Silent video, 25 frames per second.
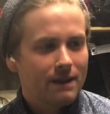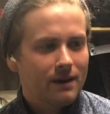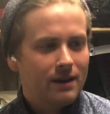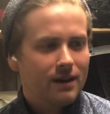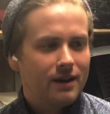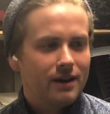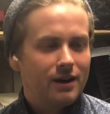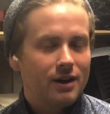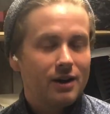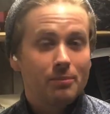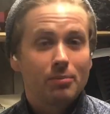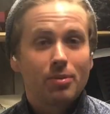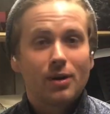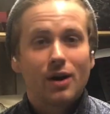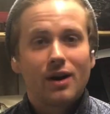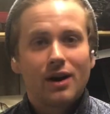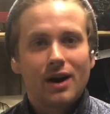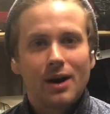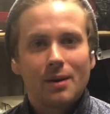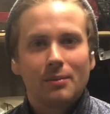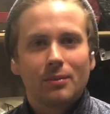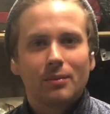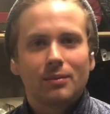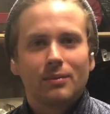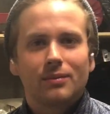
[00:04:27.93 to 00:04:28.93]
Uh, but
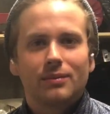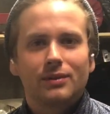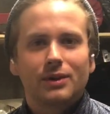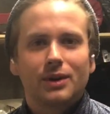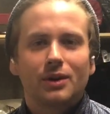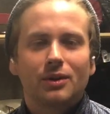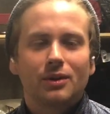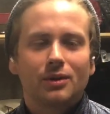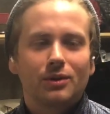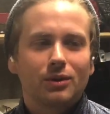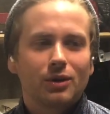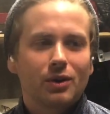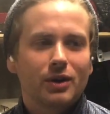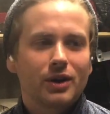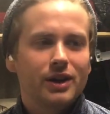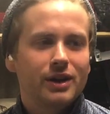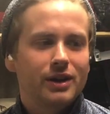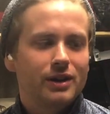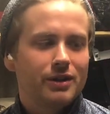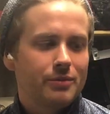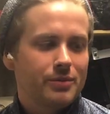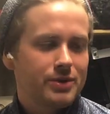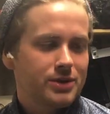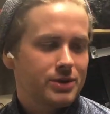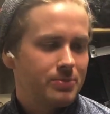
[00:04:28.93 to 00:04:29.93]
I'm, you know, lucky in
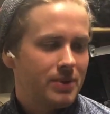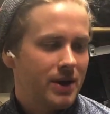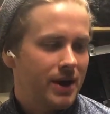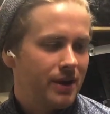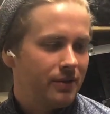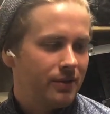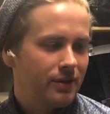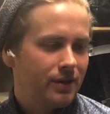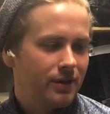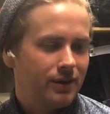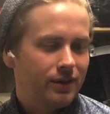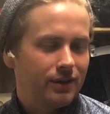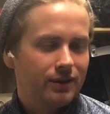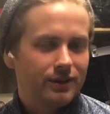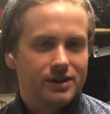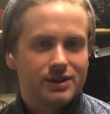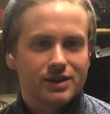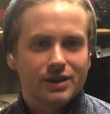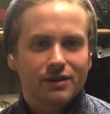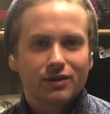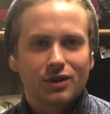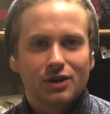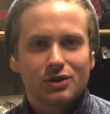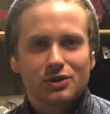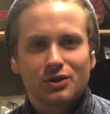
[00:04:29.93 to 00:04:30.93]
the respect that at least
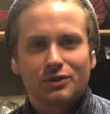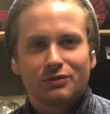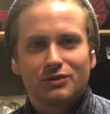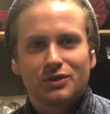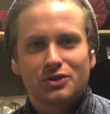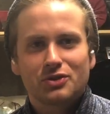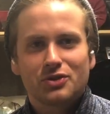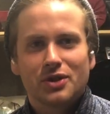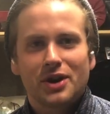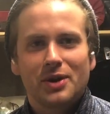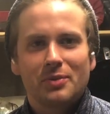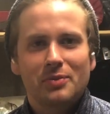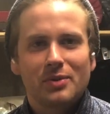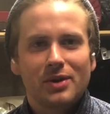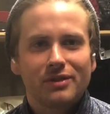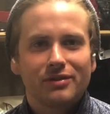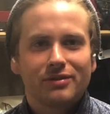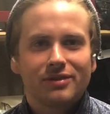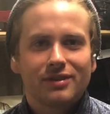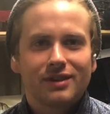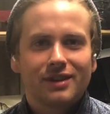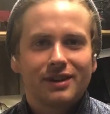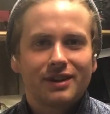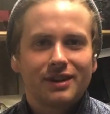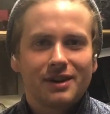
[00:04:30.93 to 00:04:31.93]
I've got stuff to train with,
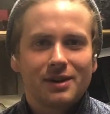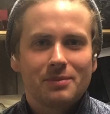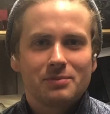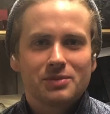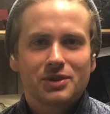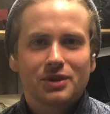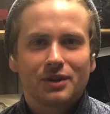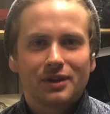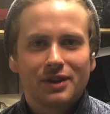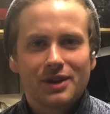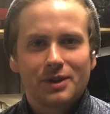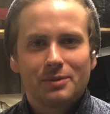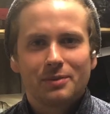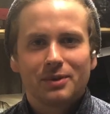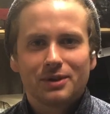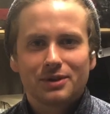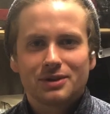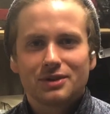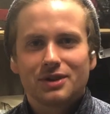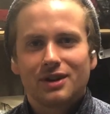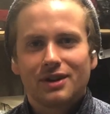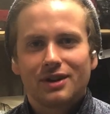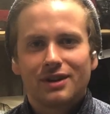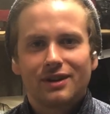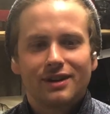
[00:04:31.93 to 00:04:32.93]
and I'm still able
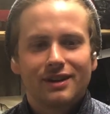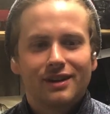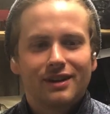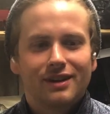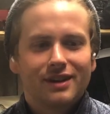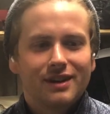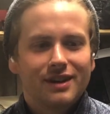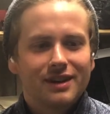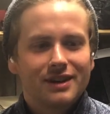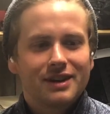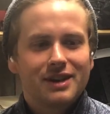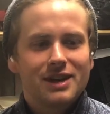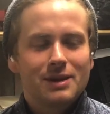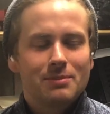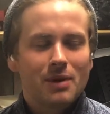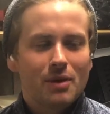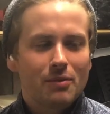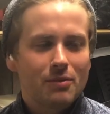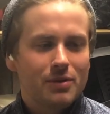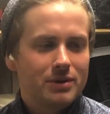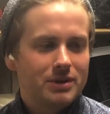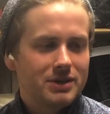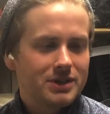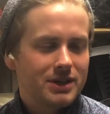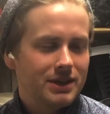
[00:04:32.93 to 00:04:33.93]
to keep my
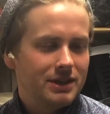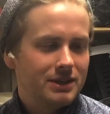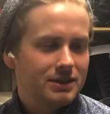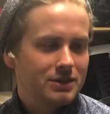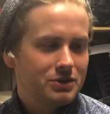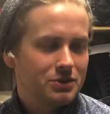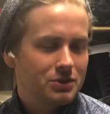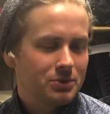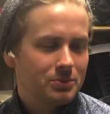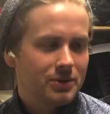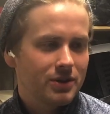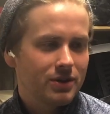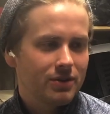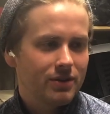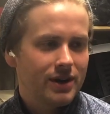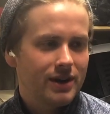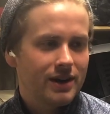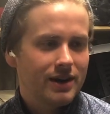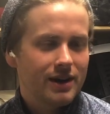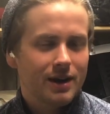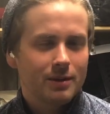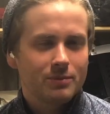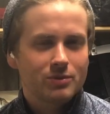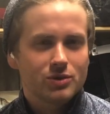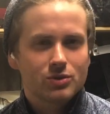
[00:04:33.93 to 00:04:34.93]
routine to some degree.
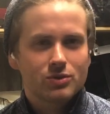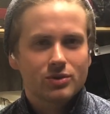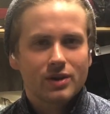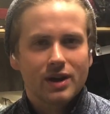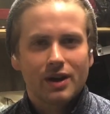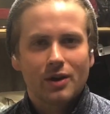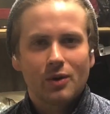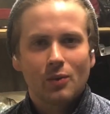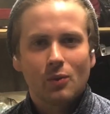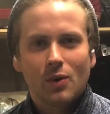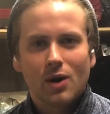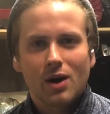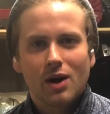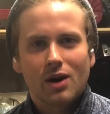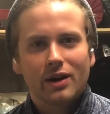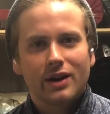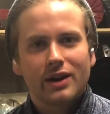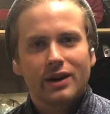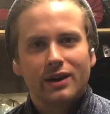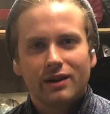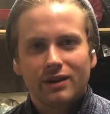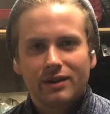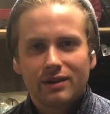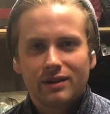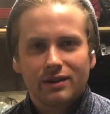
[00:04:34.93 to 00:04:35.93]
And I'm just kind of
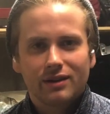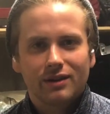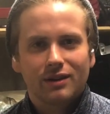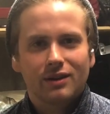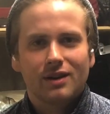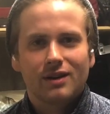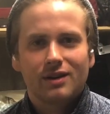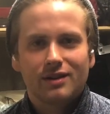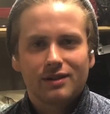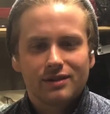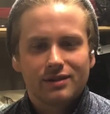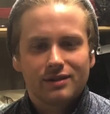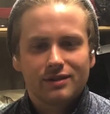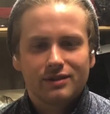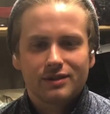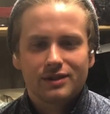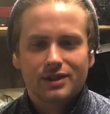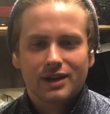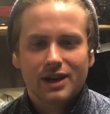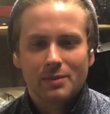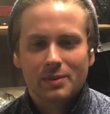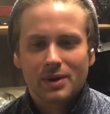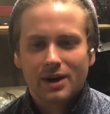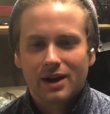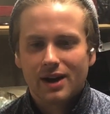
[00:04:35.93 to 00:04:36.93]
walking a lot to
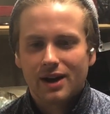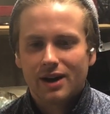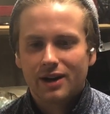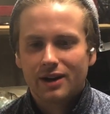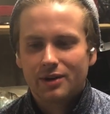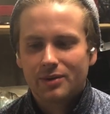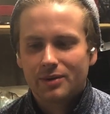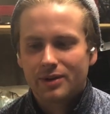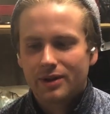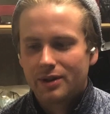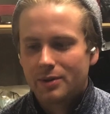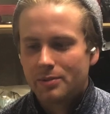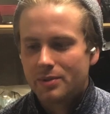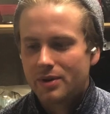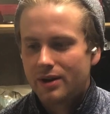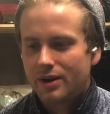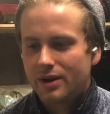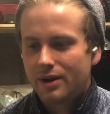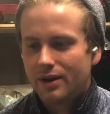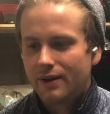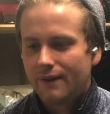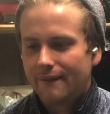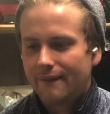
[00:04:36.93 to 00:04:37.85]
get my cardio in at the minute.